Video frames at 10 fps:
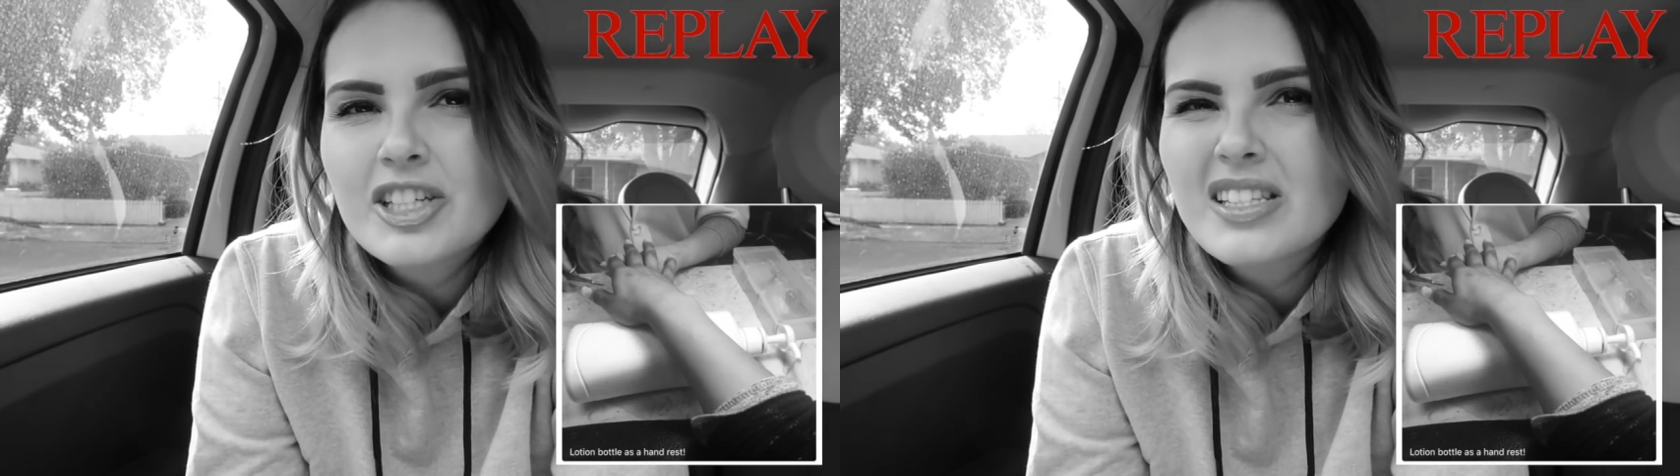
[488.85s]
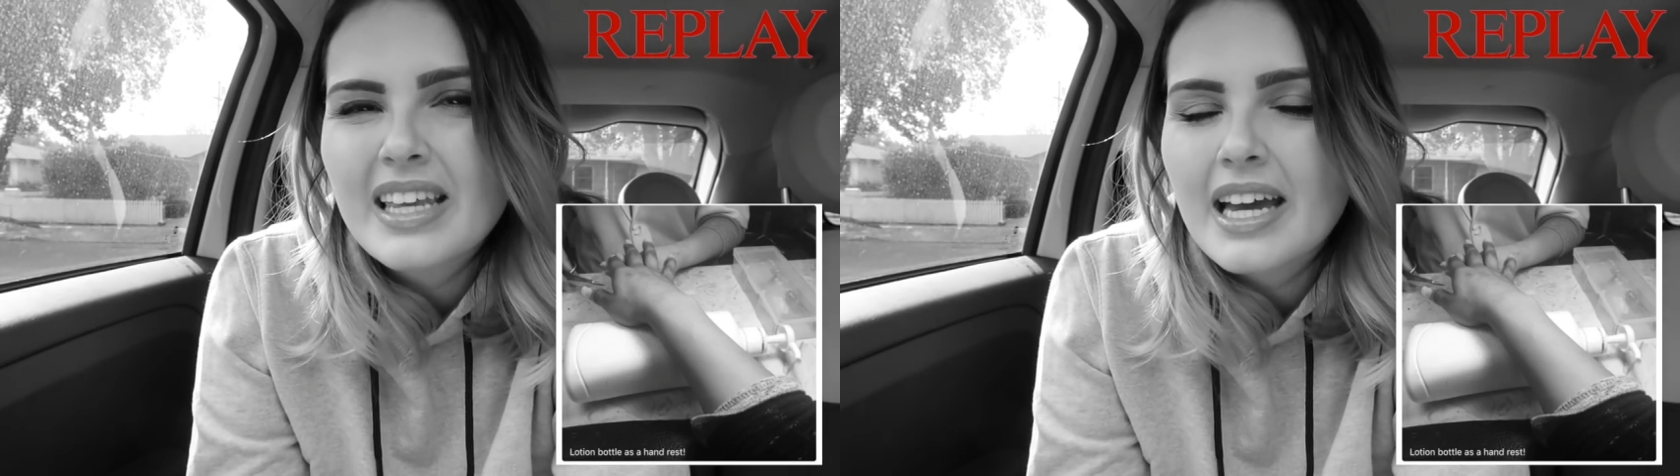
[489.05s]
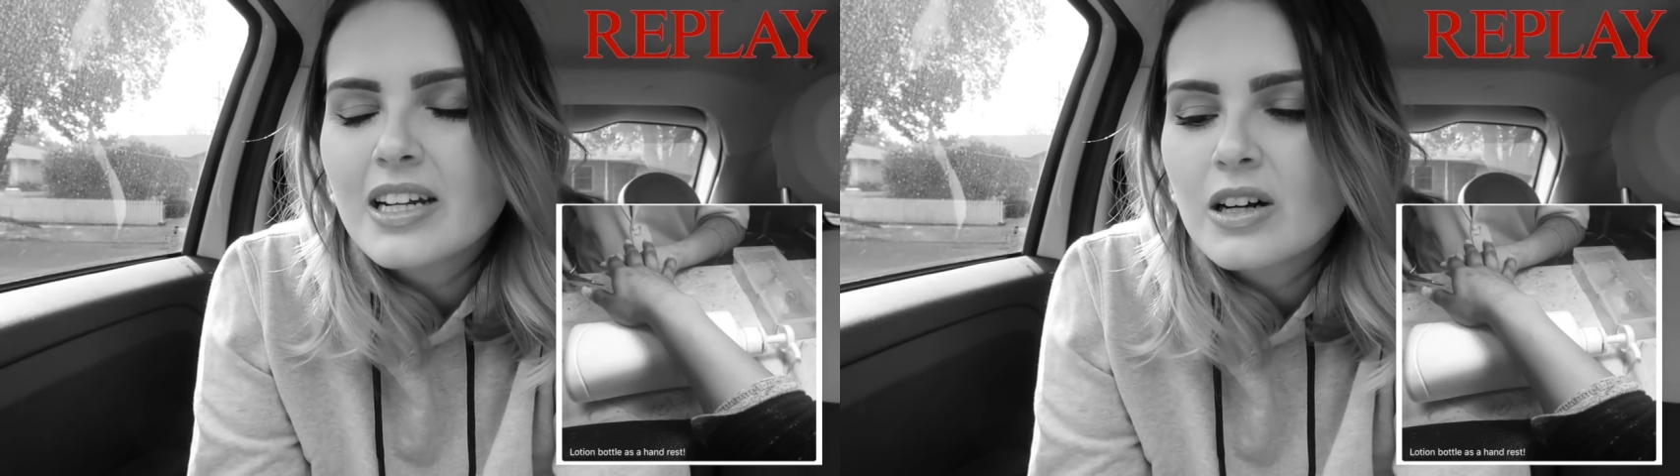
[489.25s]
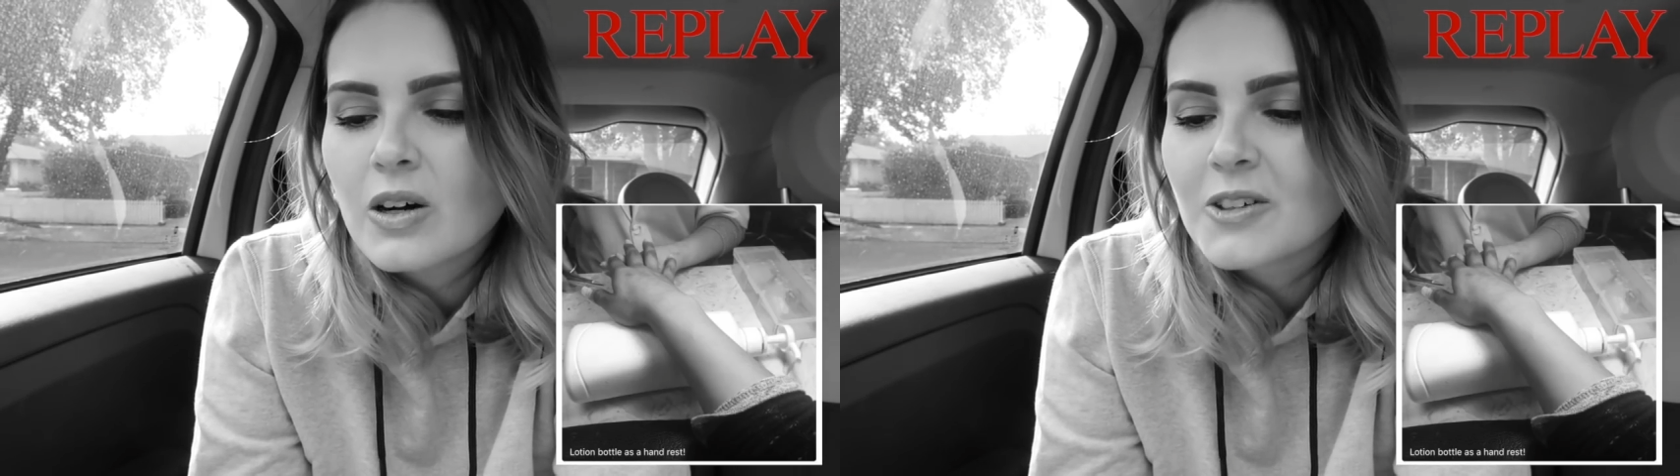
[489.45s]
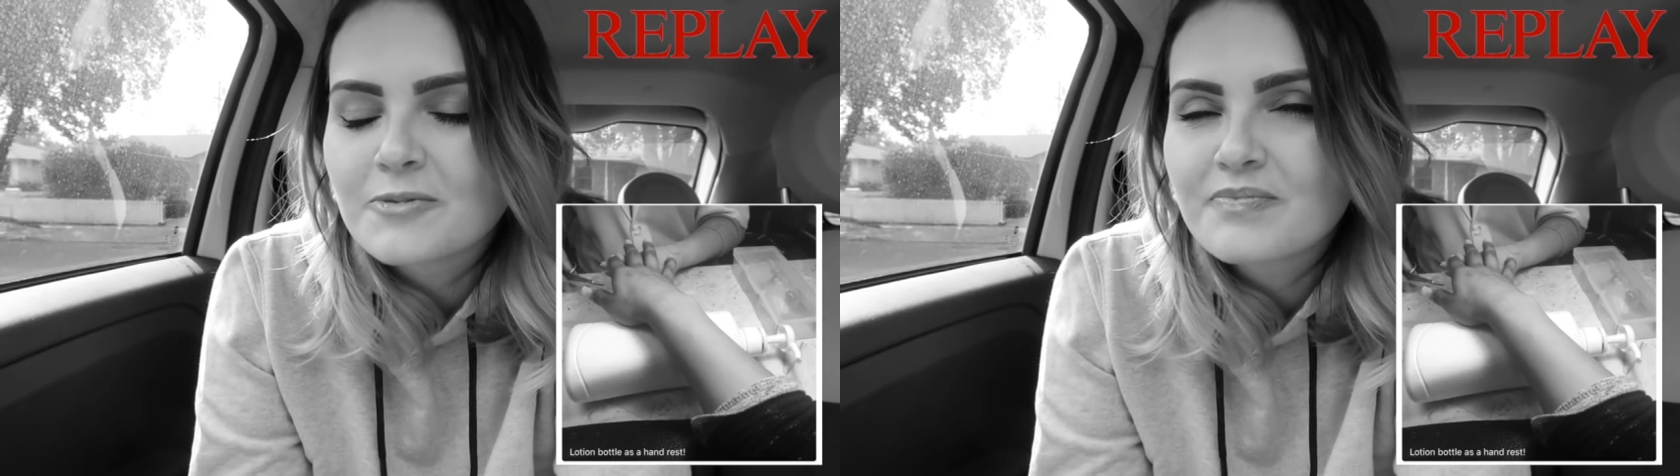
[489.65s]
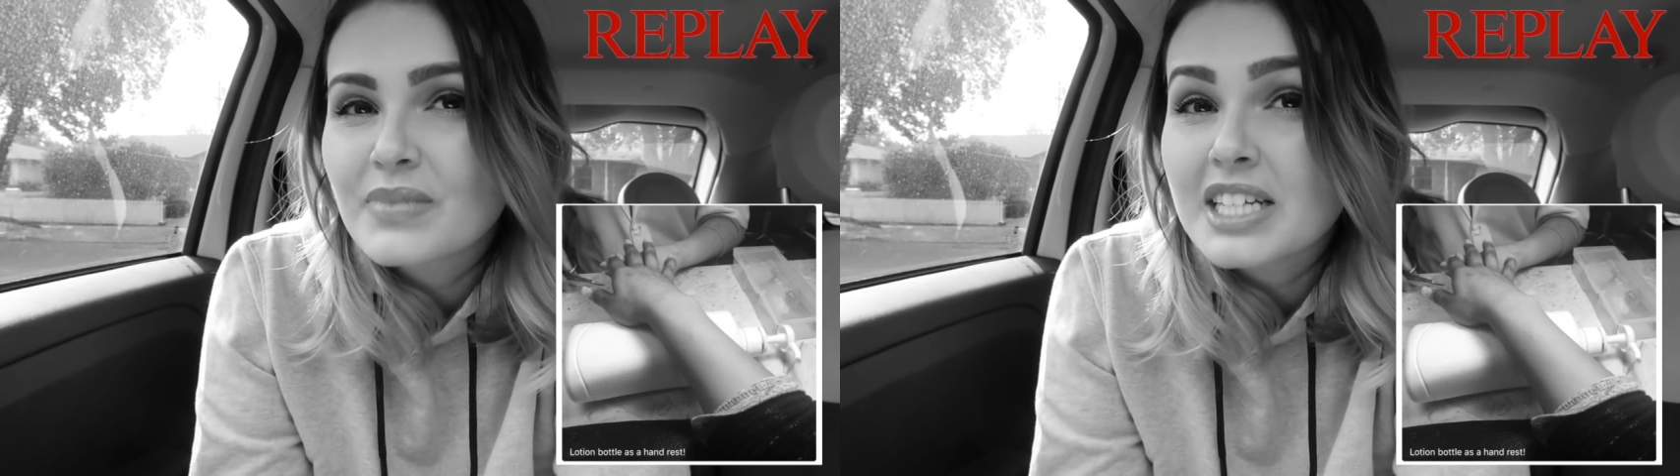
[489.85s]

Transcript: just ghetto.